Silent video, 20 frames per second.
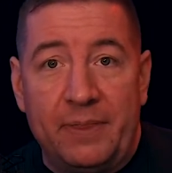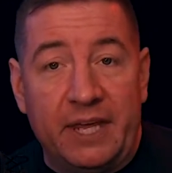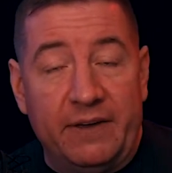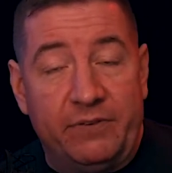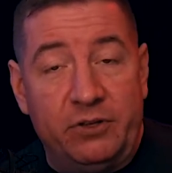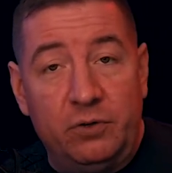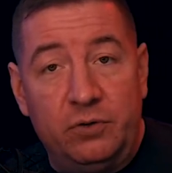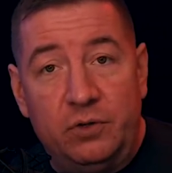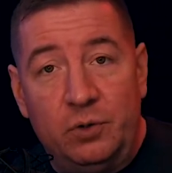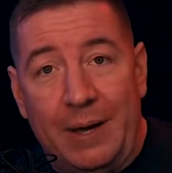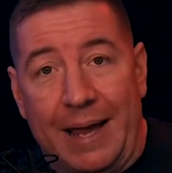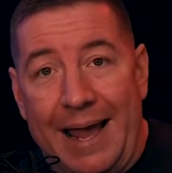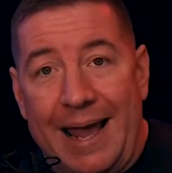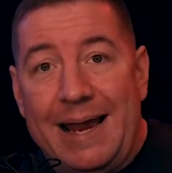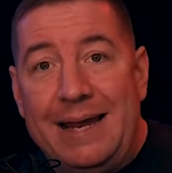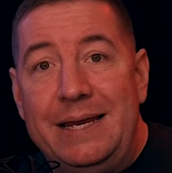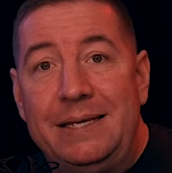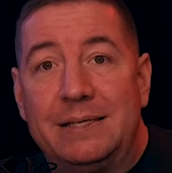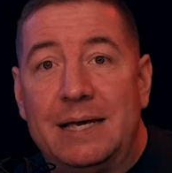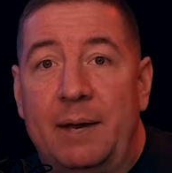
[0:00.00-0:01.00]
If you do
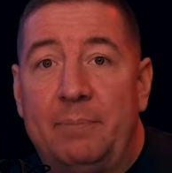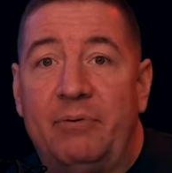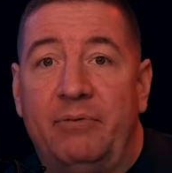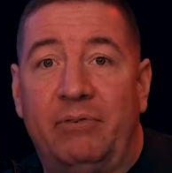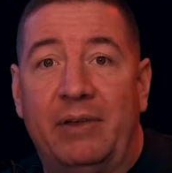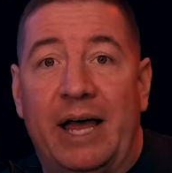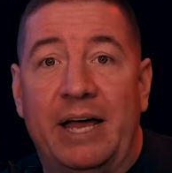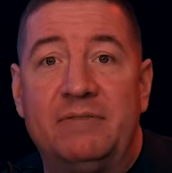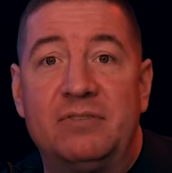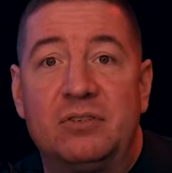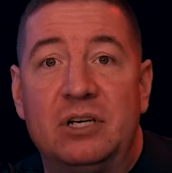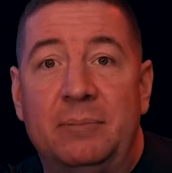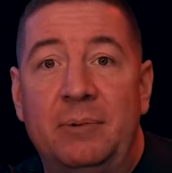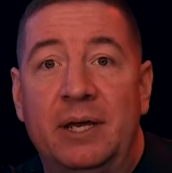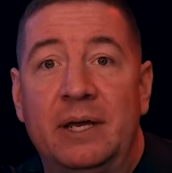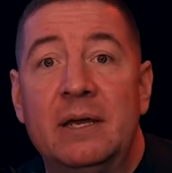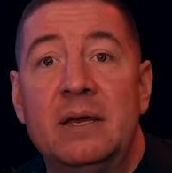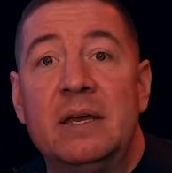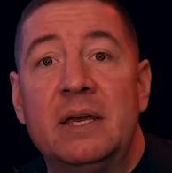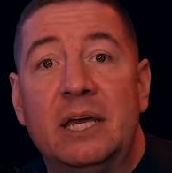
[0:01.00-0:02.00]
any type of live
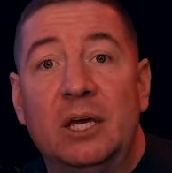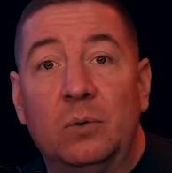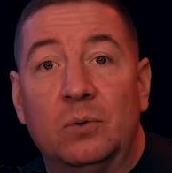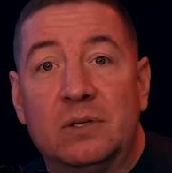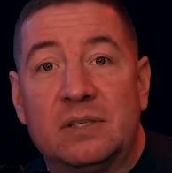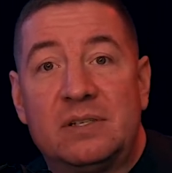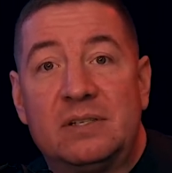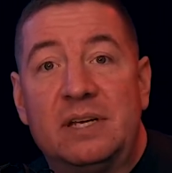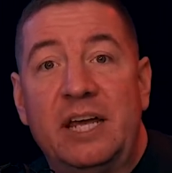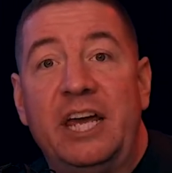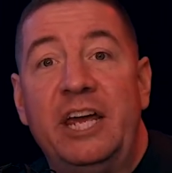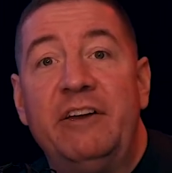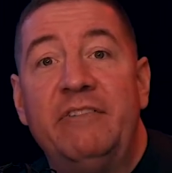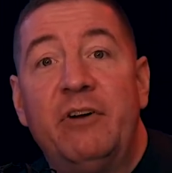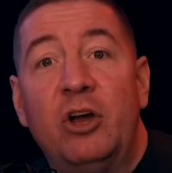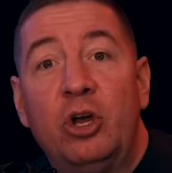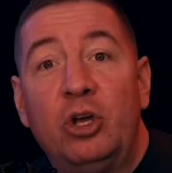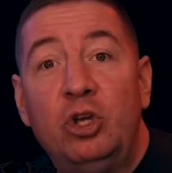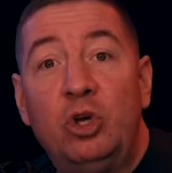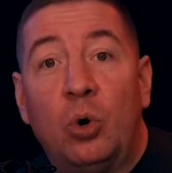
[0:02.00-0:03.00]
streaming, it will
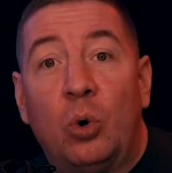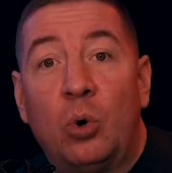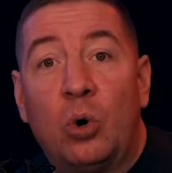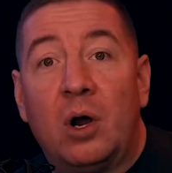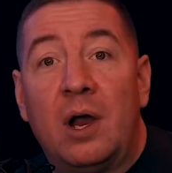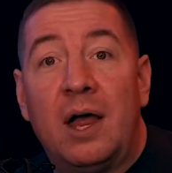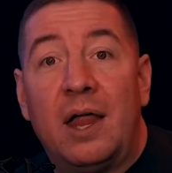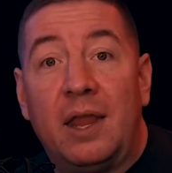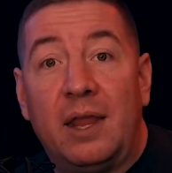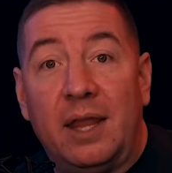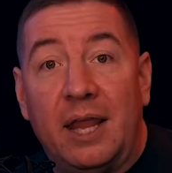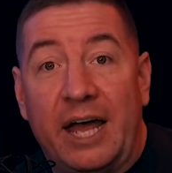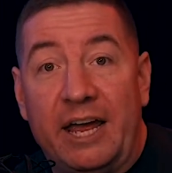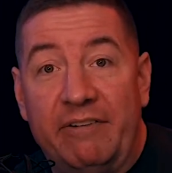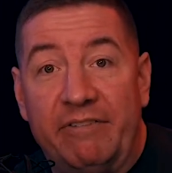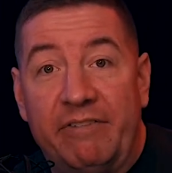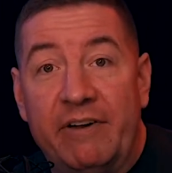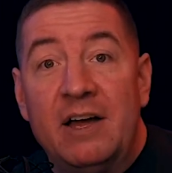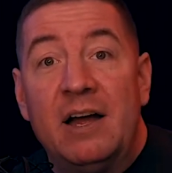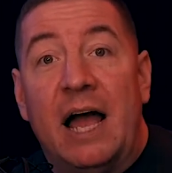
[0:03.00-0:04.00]
save your
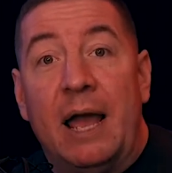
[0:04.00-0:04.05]
life.